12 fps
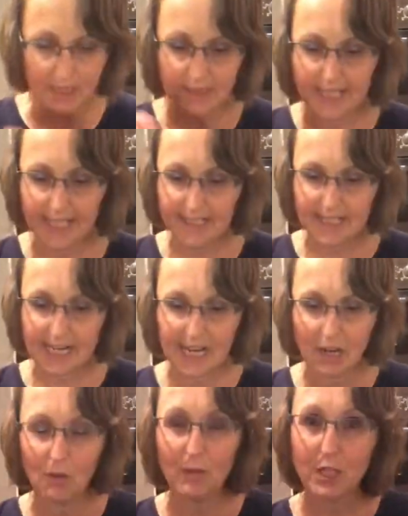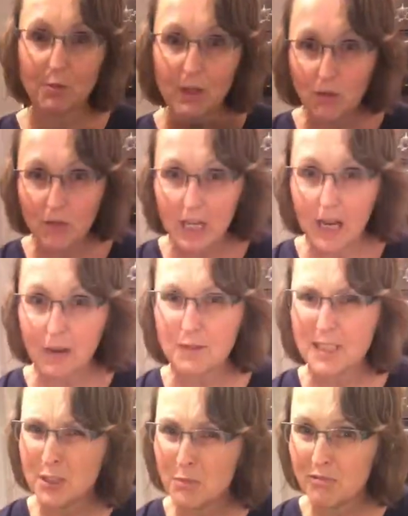do I want to go and take chemicals out of
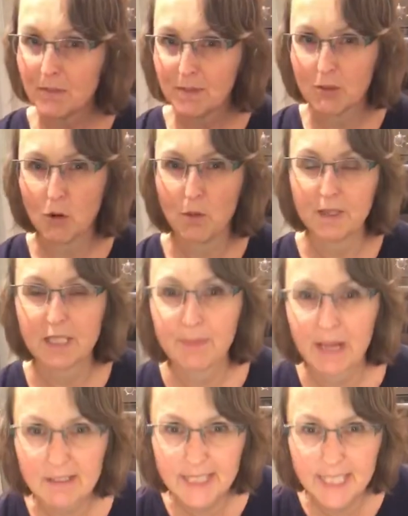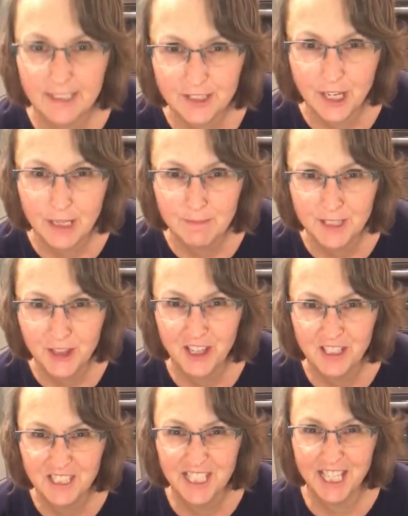my kitchen and then eat on top of
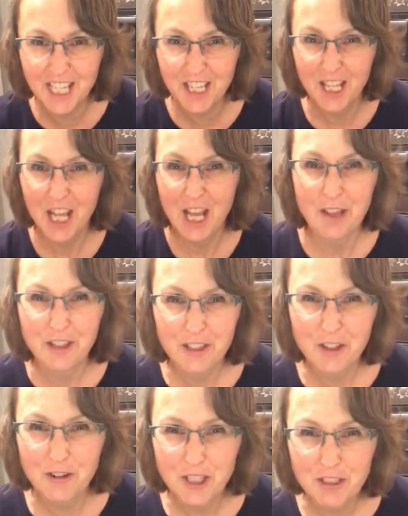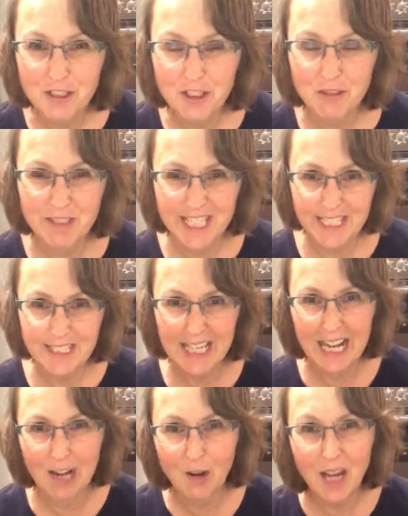plates that are completely covered? So
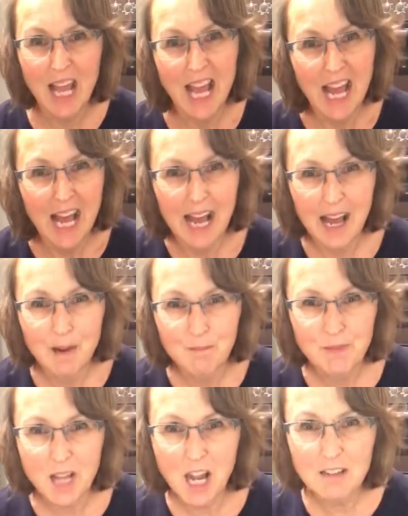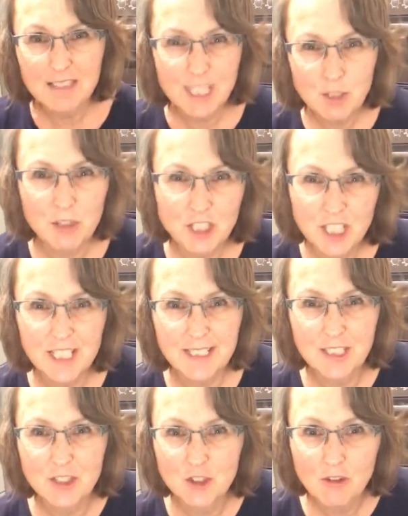these 3, all right, you can get at the
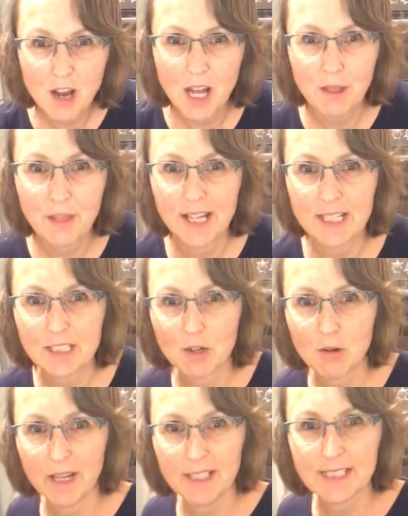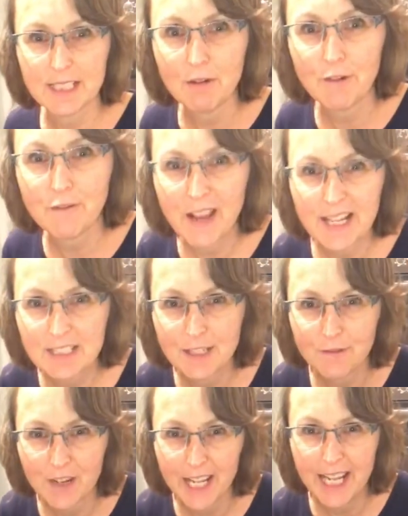moment, they're usually £60.
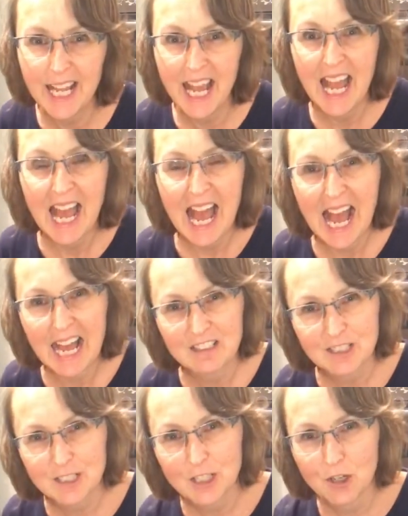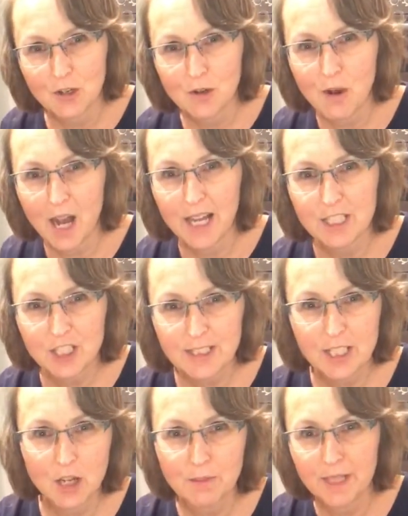But if you're happy to share with
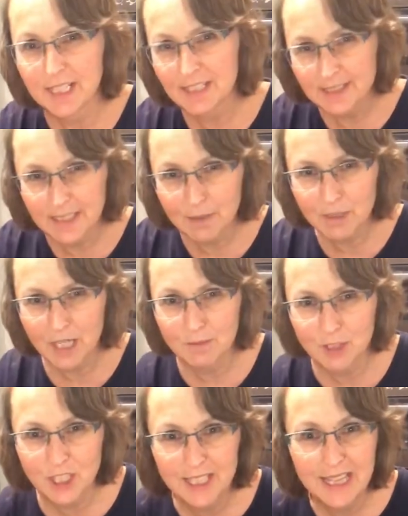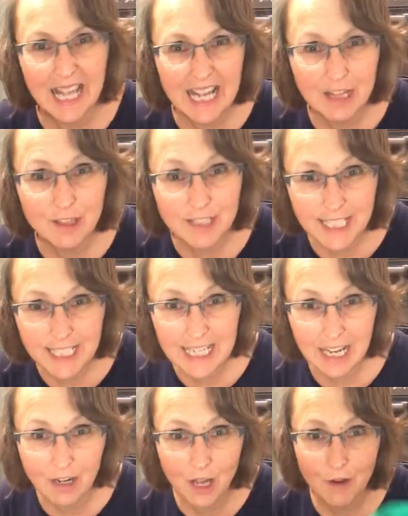friends a little bit about Enyo, that can be as
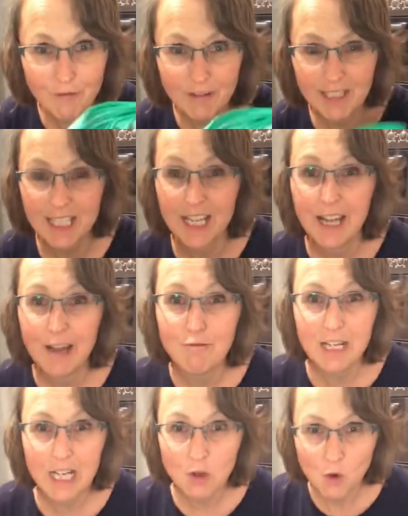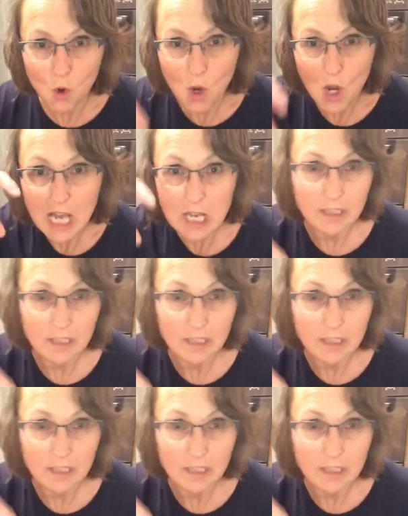simple as a get-together and